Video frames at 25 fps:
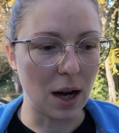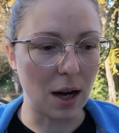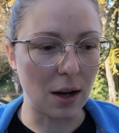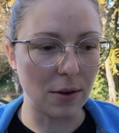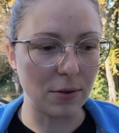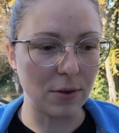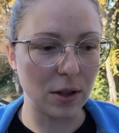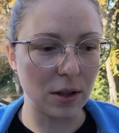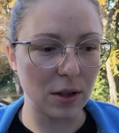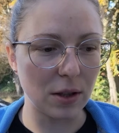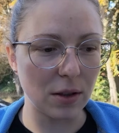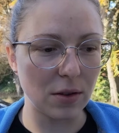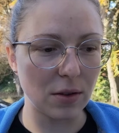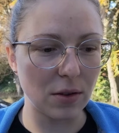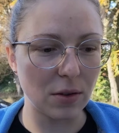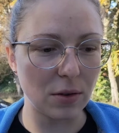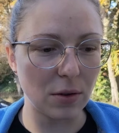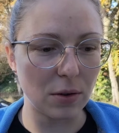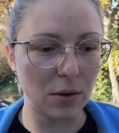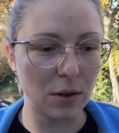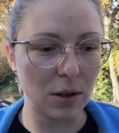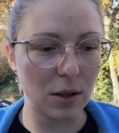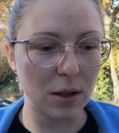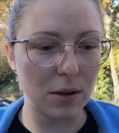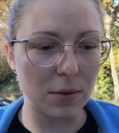after the
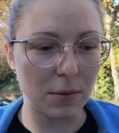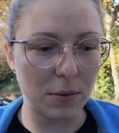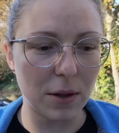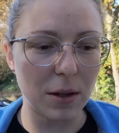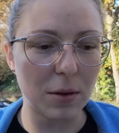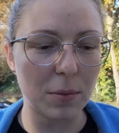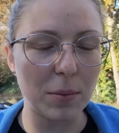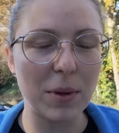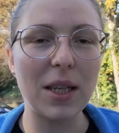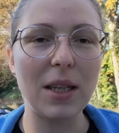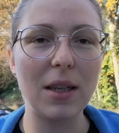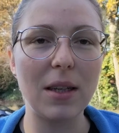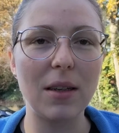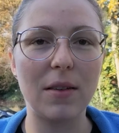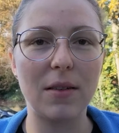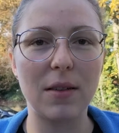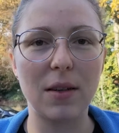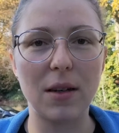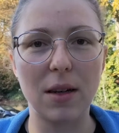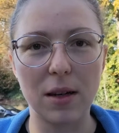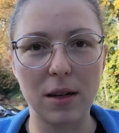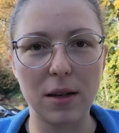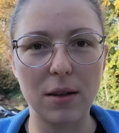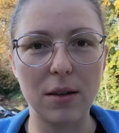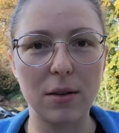school it will be
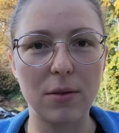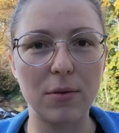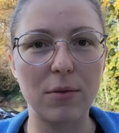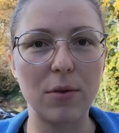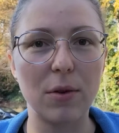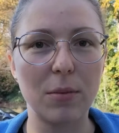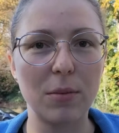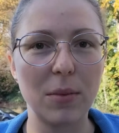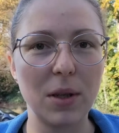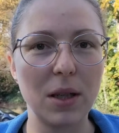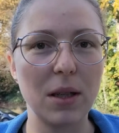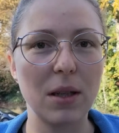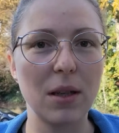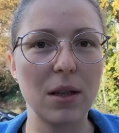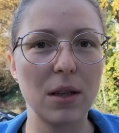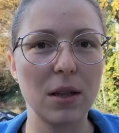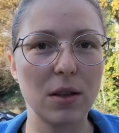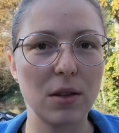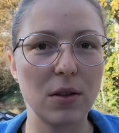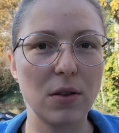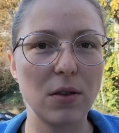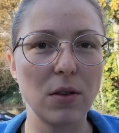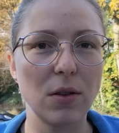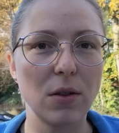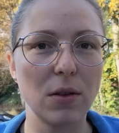easier for me
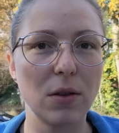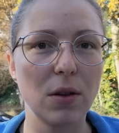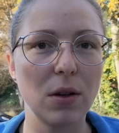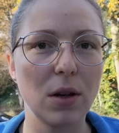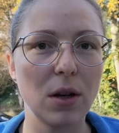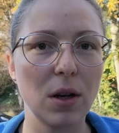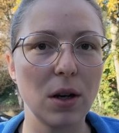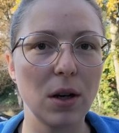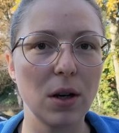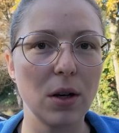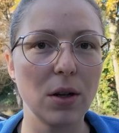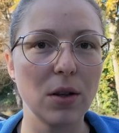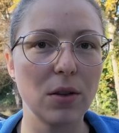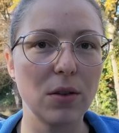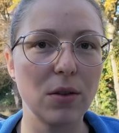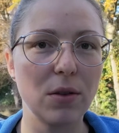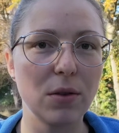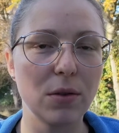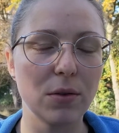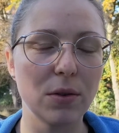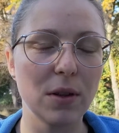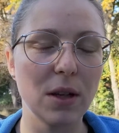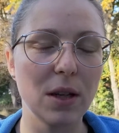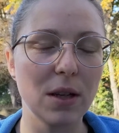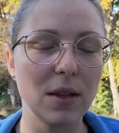to
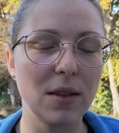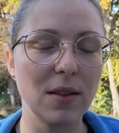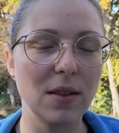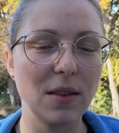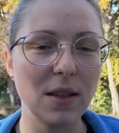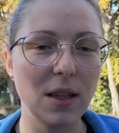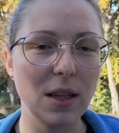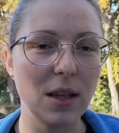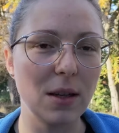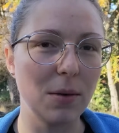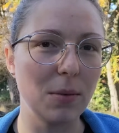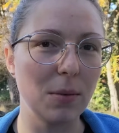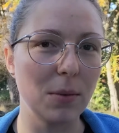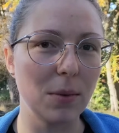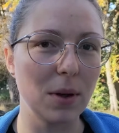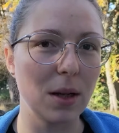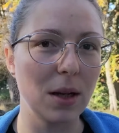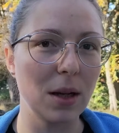really see